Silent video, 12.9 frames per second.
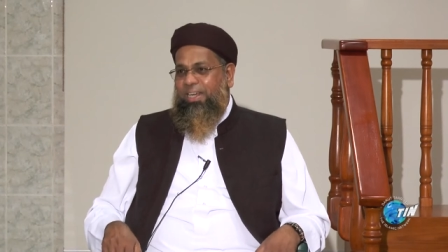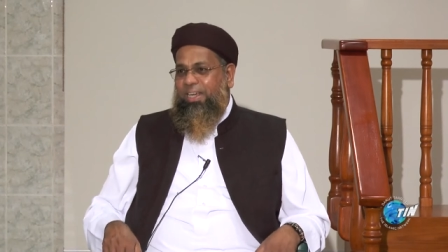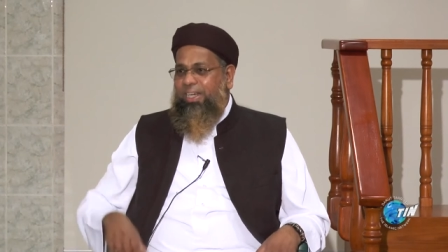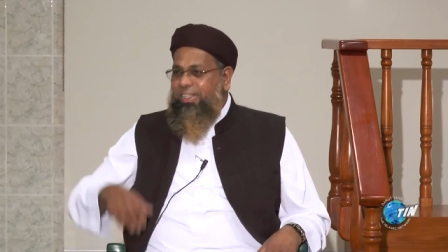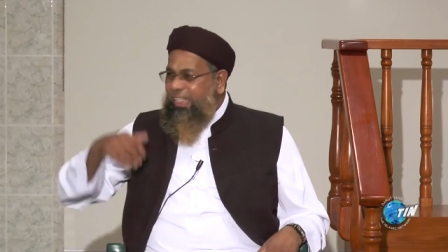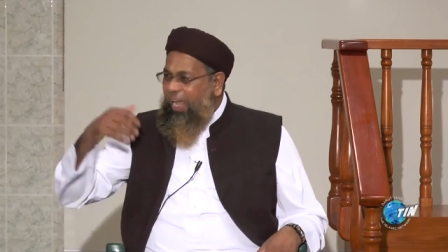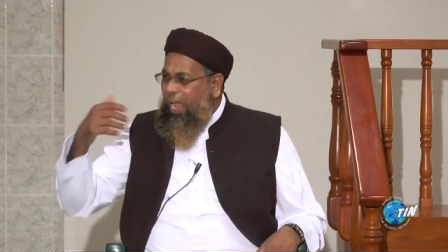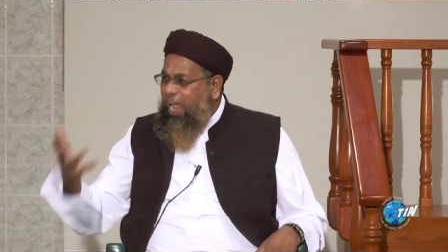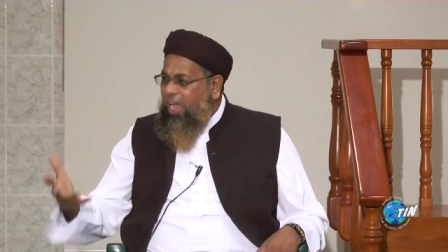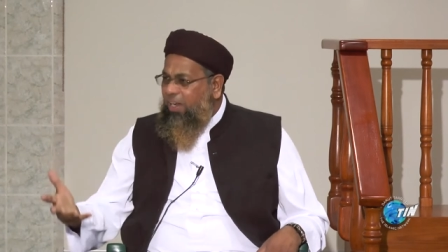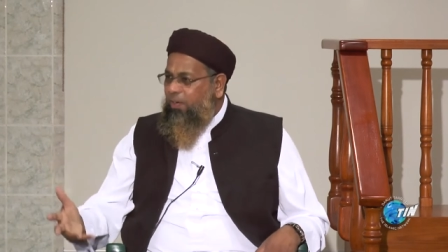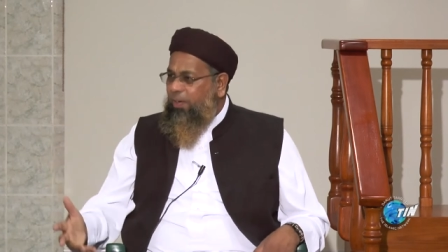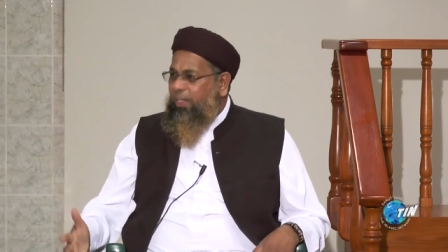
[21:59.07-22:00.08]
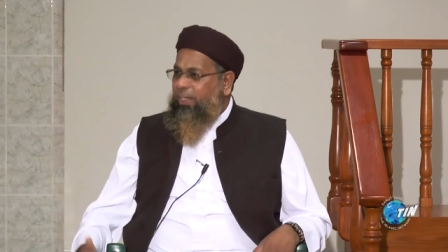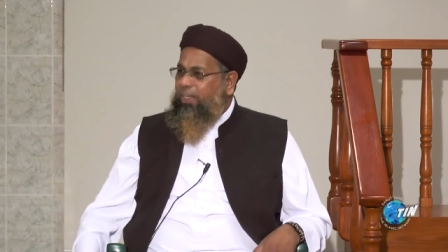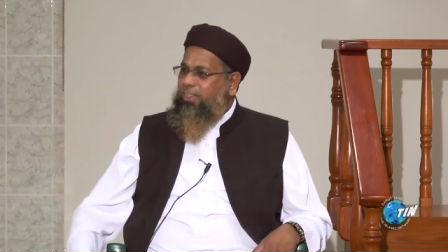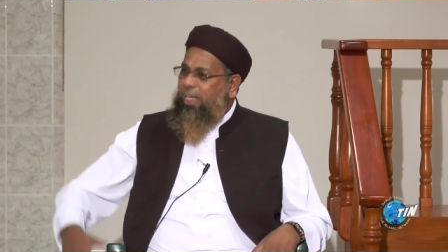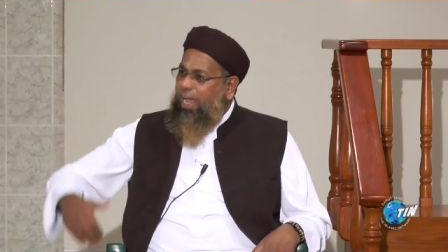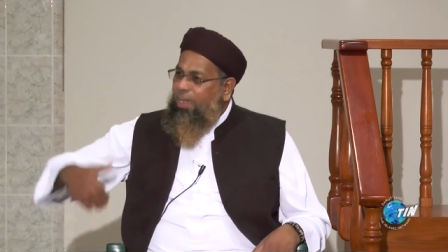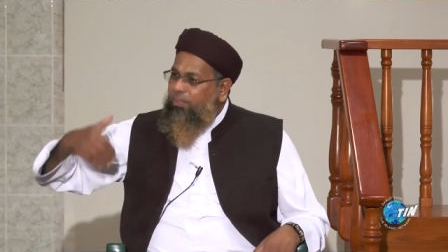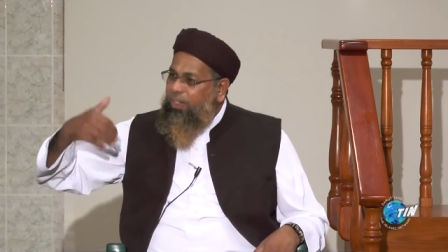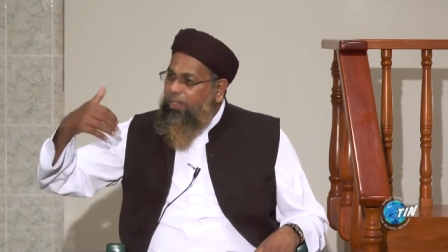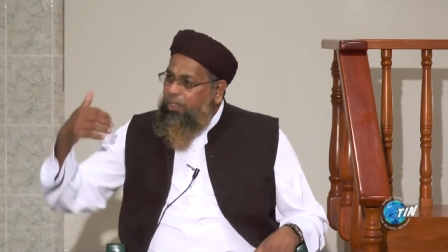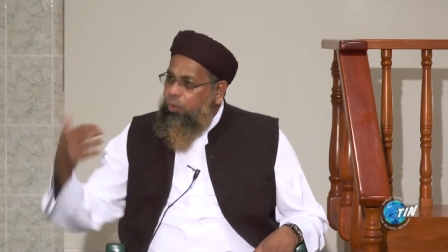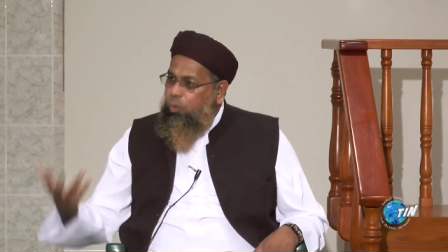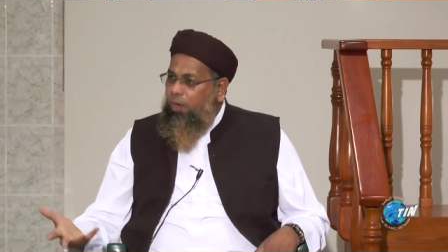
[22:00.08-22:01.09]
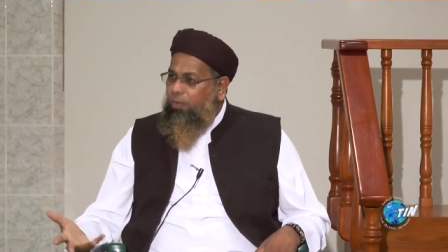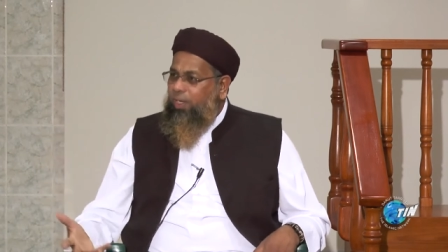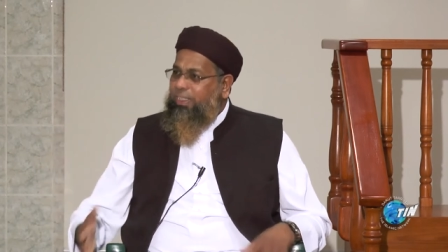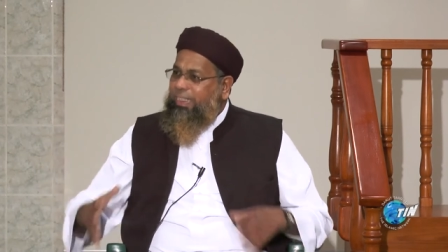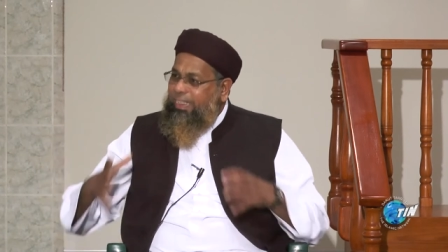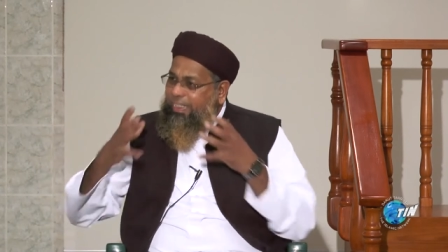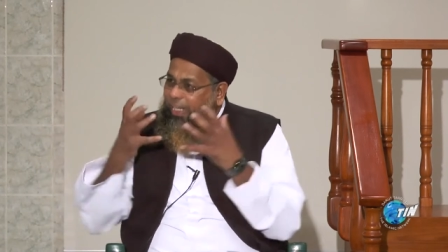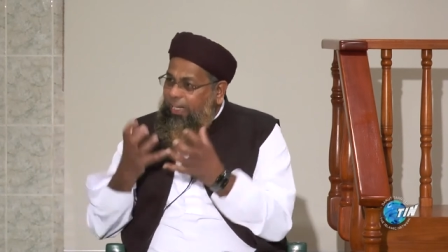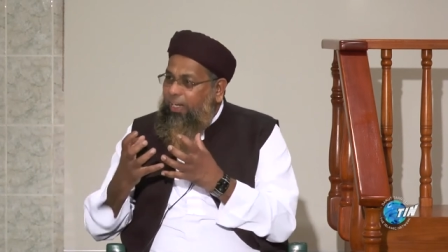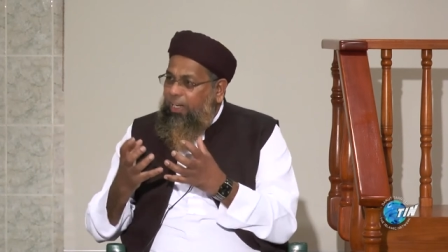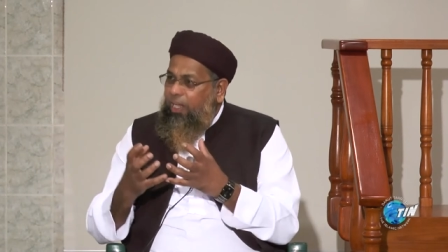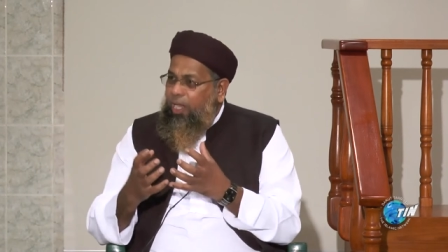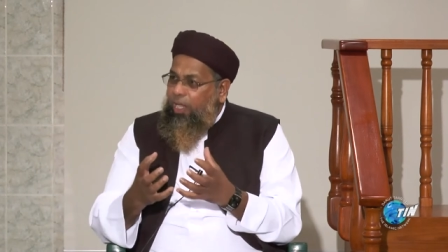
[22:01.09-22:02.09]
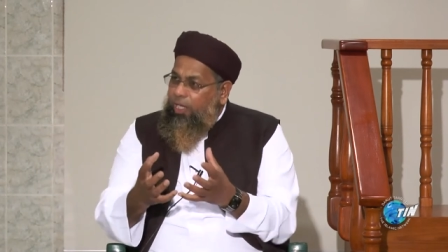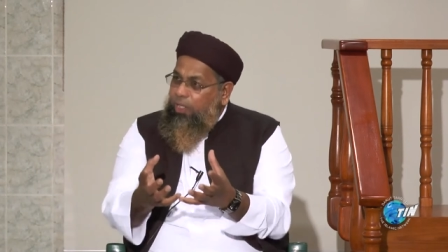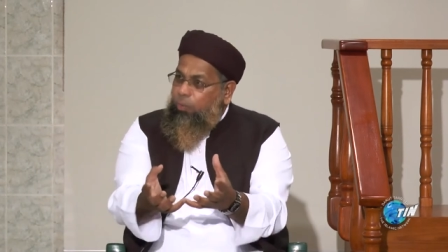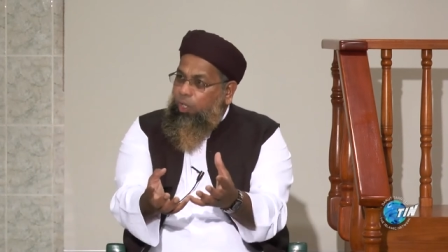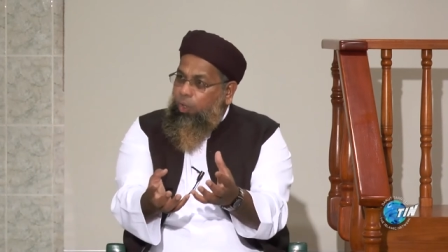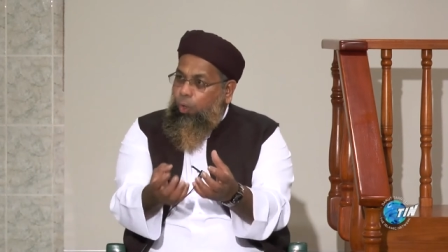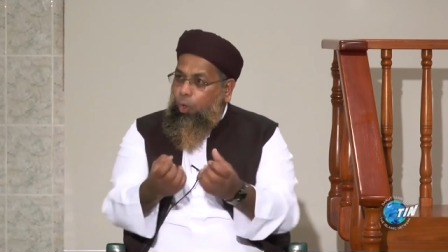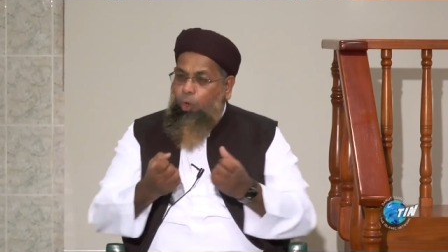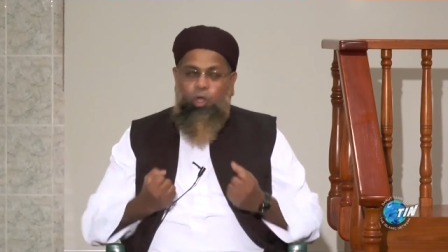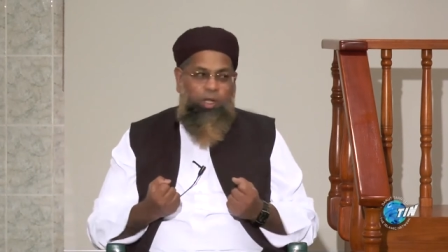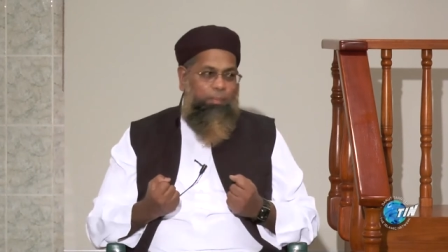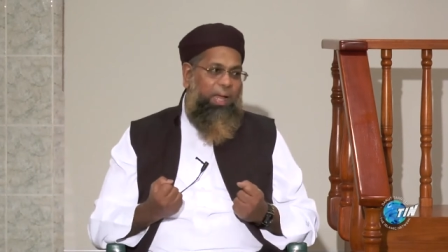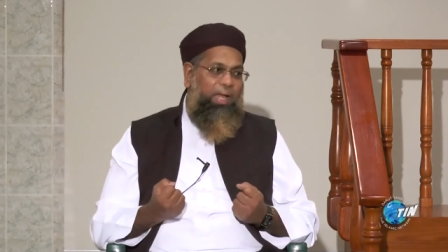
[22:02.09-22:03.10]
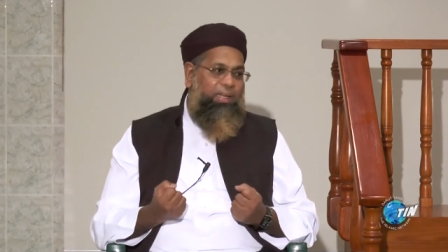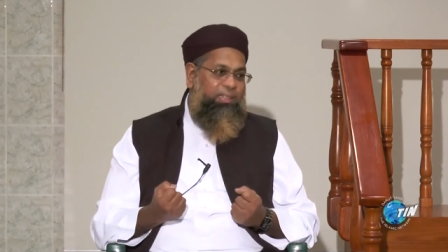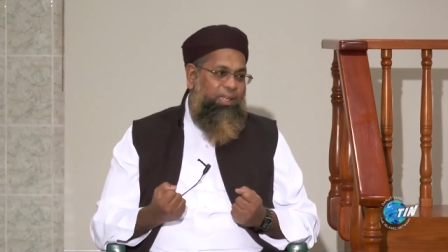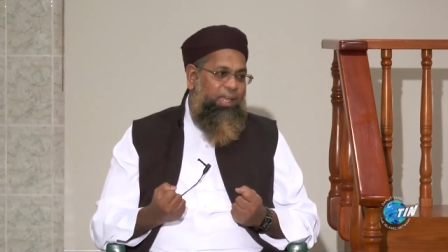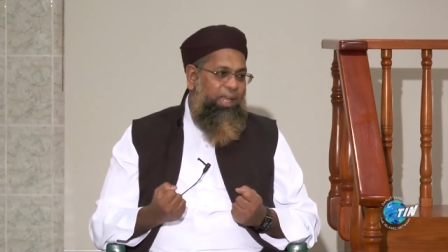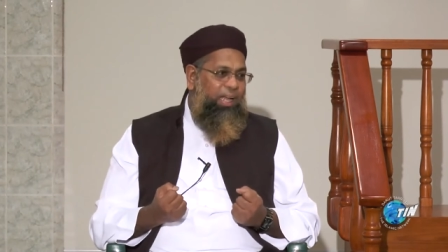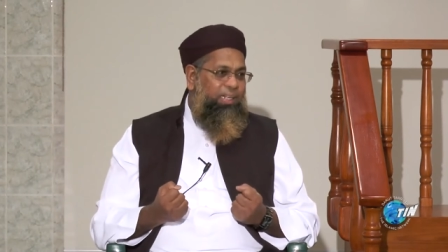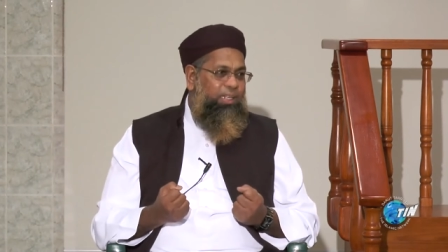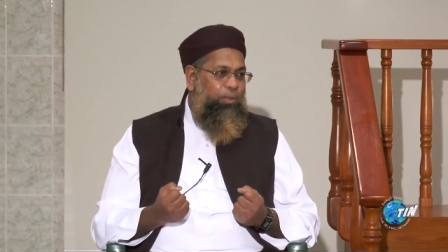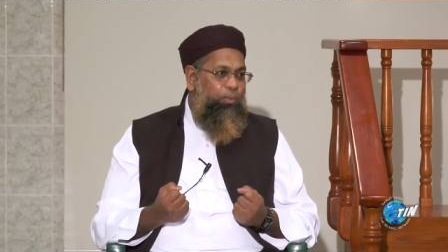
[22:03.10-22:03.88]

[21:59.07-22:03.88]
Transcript: He's angry, he's having a quarrel, still he will hold back and he